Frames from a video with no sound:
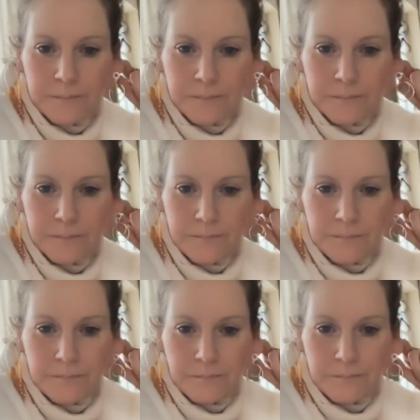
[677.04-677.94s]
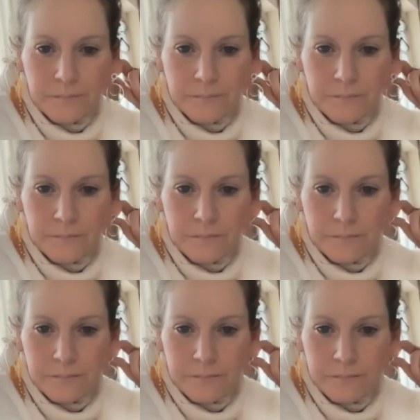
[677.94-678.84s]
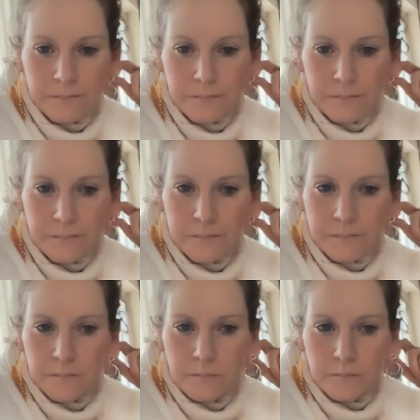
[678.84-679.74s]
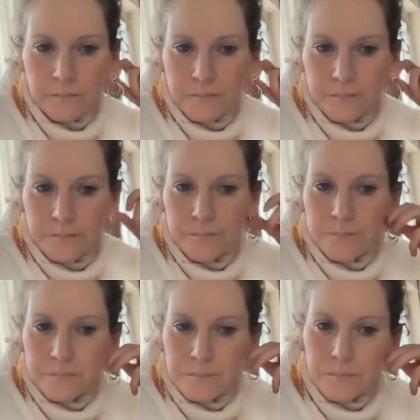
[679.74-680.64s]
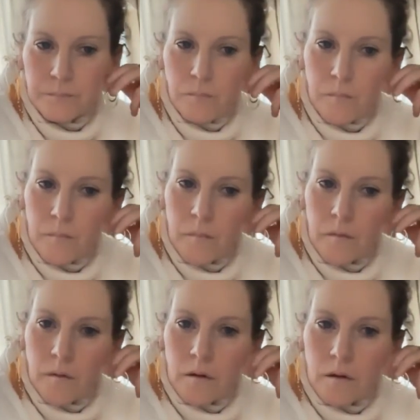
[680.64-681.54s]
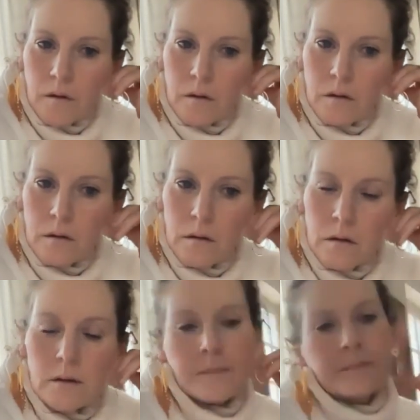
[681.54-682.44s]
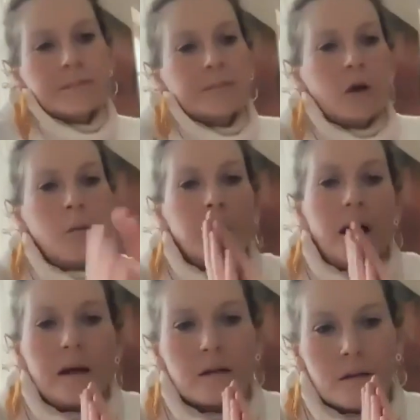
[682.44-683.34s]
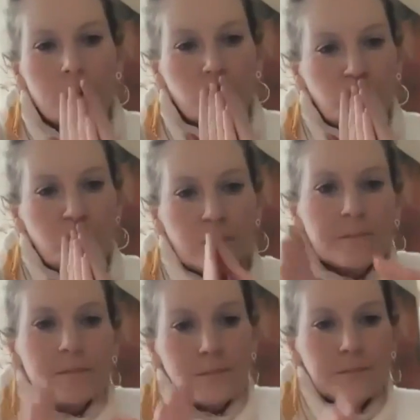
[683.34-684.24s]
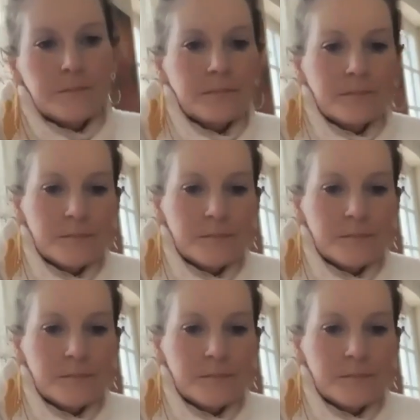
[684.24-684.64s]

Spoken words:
Nothing is said.